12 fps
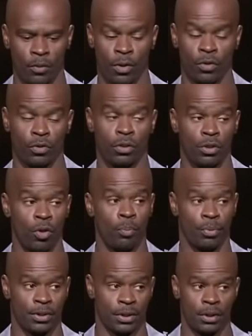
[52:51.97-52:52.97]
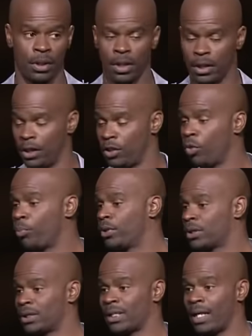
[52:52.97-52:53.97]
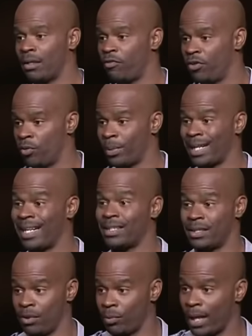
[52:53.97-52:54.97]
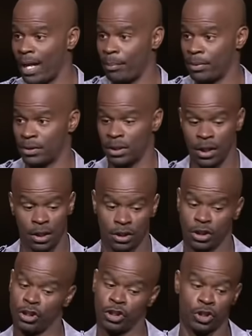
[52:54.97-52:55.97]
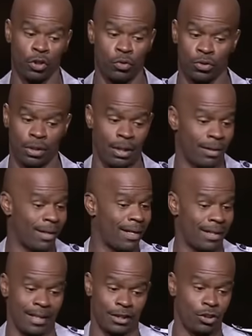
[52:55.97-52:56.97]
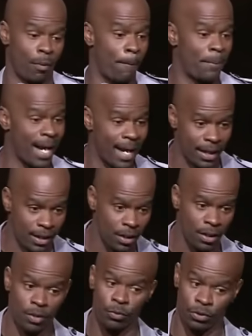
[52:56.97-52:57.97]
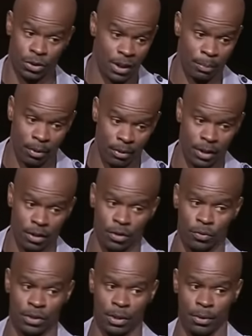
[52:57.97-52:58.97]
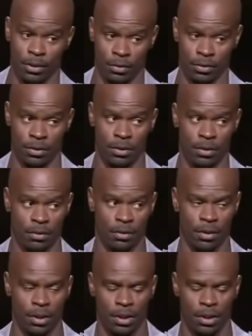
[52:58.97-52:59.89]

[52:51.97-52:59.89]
We go to an adult prison. The adult prison's not in the film, but I got to tell you what happens, because it just shows you how God got your back when you step out there and do something he told you to do.